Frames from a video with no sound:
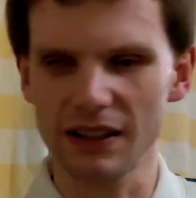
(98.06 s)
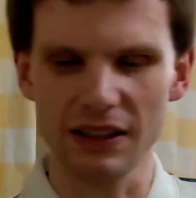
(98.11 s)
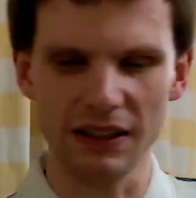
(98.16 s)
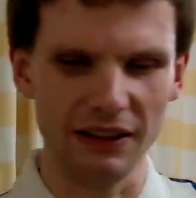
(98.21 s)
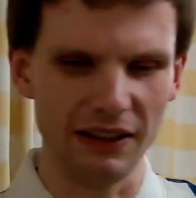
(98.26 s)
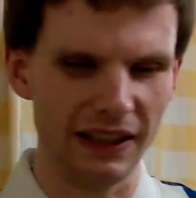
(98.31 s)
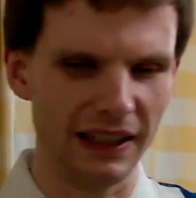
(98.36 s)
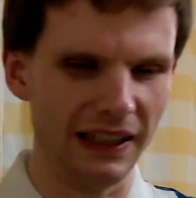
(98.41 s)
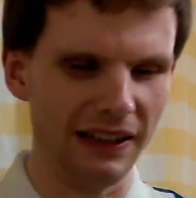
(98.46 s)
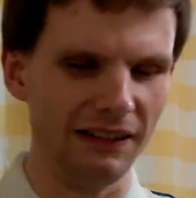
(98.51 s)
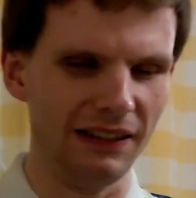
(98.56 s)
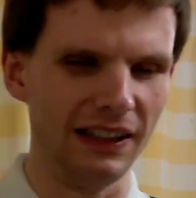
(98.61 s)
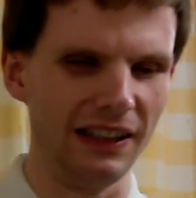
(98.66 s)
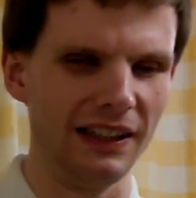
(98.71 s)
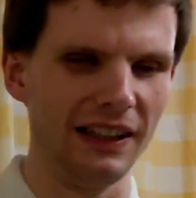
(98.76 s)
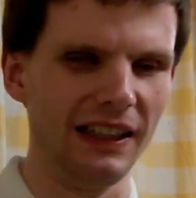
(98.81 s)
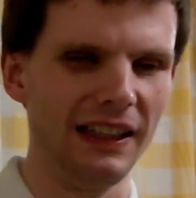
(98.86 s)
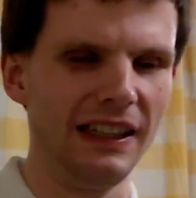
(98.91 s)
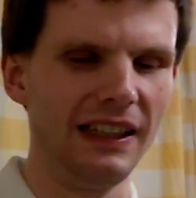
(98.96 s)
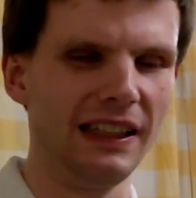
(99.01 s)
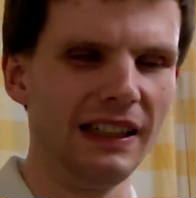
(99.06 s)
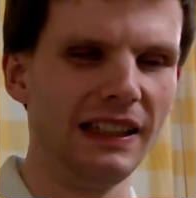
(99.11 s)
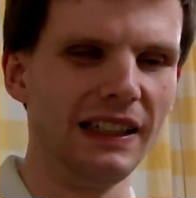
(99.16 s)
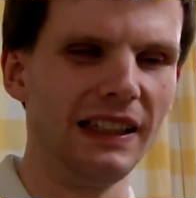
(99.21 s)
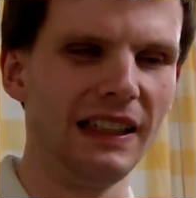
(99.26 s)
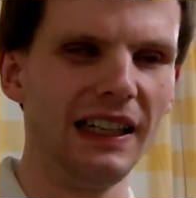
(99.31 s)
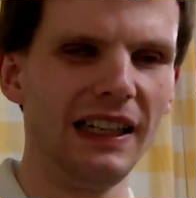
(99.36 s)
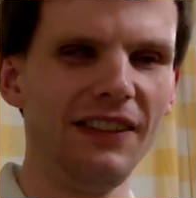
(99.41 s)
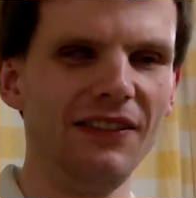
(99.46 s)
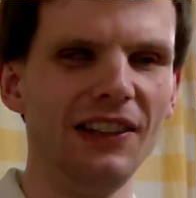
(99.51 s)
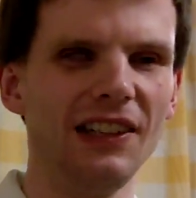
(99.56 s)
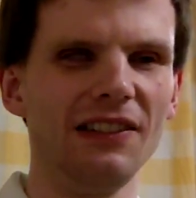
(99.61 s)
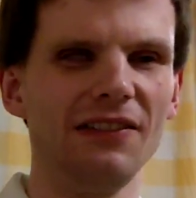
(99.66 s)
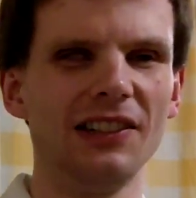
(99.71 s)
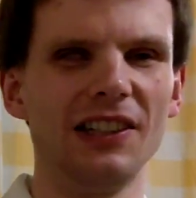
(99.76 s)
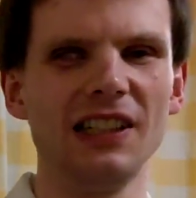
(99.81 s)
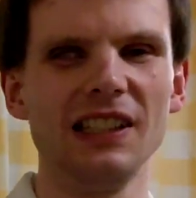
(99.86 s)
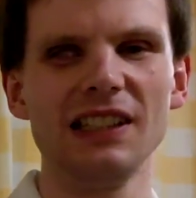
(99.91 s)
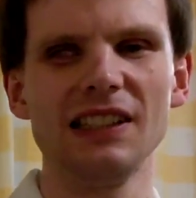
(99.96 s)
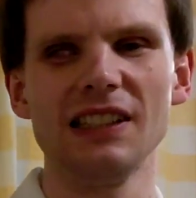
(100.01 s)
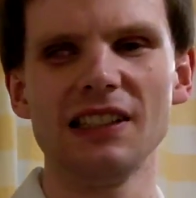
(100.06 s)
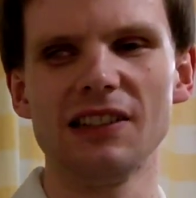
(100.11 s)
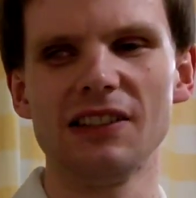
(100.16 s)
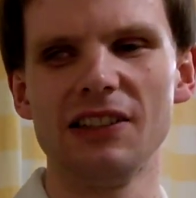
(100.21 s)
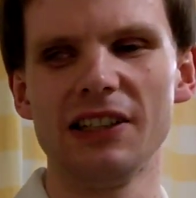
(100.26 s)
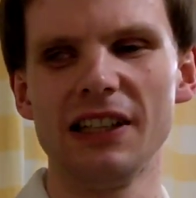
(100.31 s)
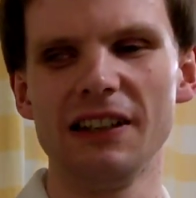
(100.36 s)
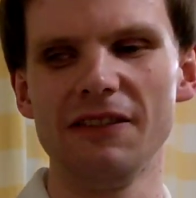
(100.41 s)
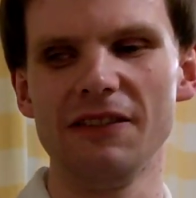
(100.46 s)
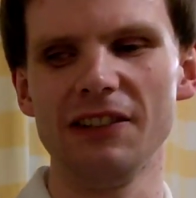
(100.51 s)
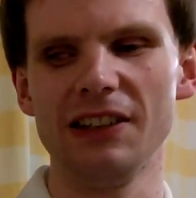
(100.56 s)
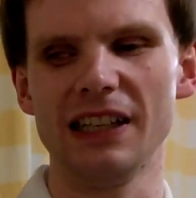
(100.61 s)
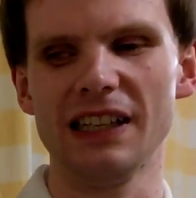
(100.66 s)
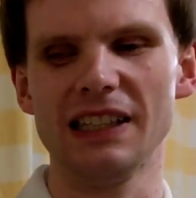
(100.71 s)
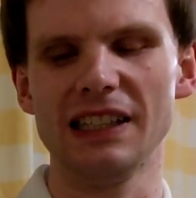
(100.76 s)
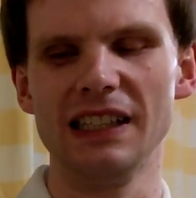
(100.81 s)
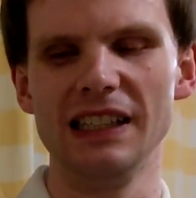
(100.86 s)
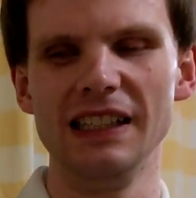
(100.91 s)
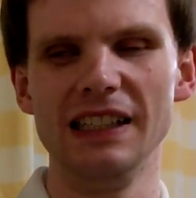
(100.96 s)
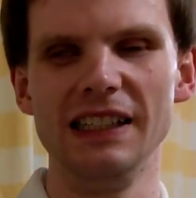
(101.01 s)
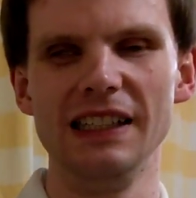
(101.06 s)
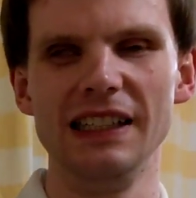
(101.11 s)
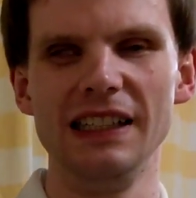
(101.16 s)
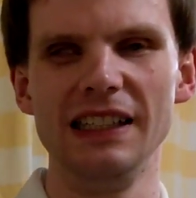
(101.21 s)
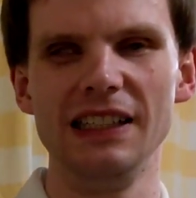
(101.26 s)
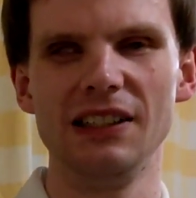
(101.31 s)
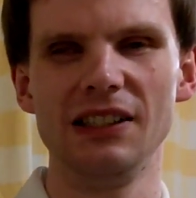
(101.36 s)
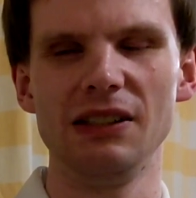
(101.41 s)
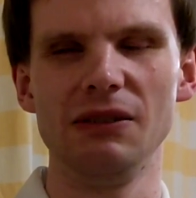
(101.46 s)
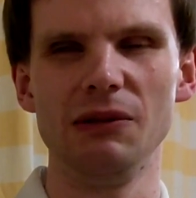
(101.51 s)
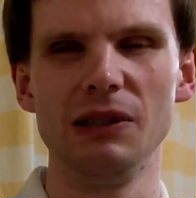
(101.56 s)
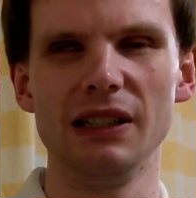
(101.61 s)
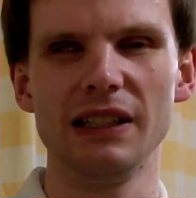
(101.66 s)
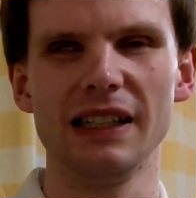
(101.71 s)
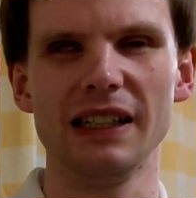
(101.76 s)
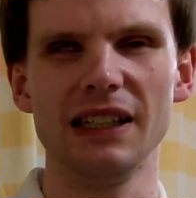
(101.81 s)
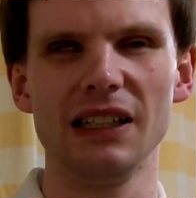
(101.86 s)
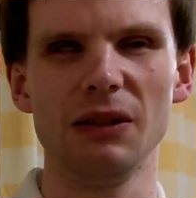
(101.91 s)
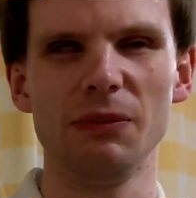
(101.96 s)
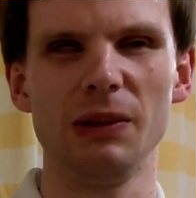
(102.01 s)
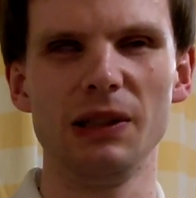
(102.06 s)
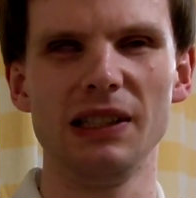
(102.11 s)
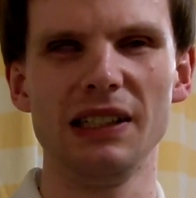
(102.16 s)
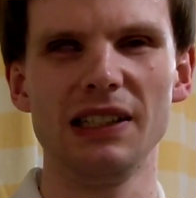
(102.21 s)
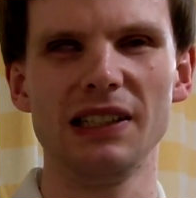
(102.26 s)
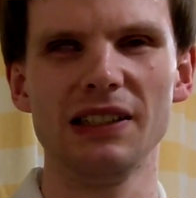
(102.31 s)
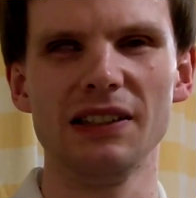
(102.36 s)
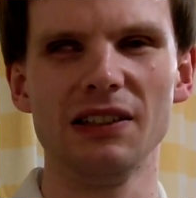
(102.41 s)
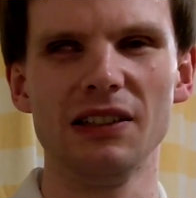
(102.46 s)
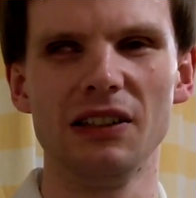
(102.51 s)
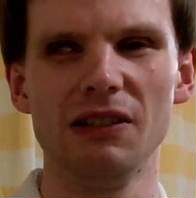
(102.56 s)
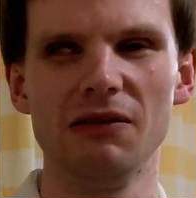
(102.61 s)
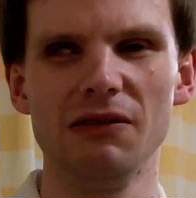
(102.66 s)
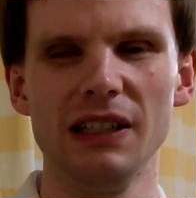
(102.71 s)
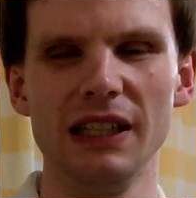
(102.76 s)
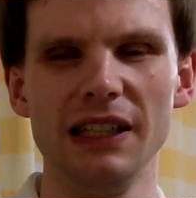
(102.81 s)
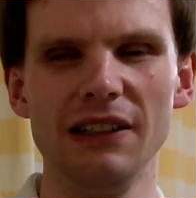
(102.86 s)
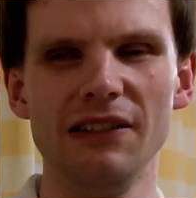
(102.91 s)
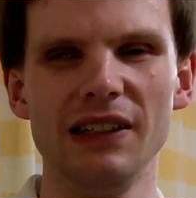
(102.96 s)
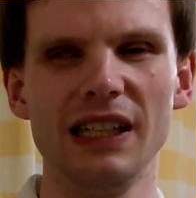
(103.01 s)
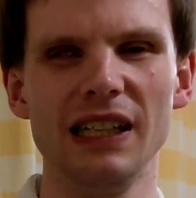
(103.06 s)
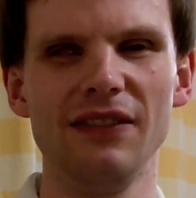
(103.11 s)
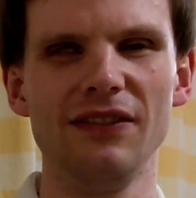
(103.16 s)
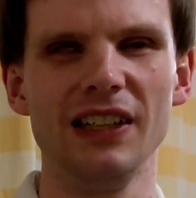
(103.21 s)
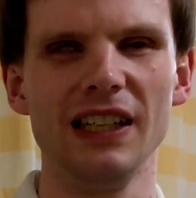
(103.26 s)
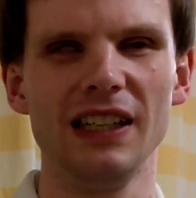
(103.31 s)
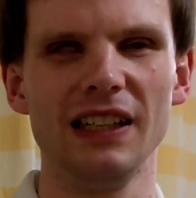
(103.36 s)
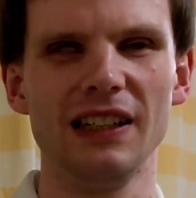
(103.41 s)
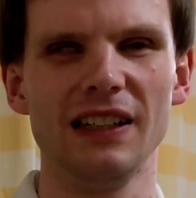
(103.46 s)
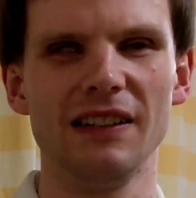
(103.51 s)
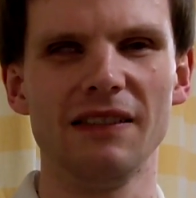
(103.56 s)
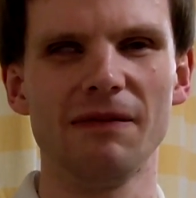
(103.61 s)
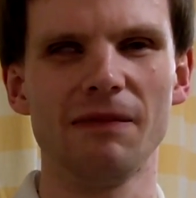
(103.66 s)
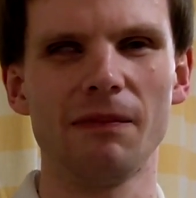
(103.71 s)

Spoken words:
So anyway, the aiming device is looking for that LED to work out the position of where you're aiming.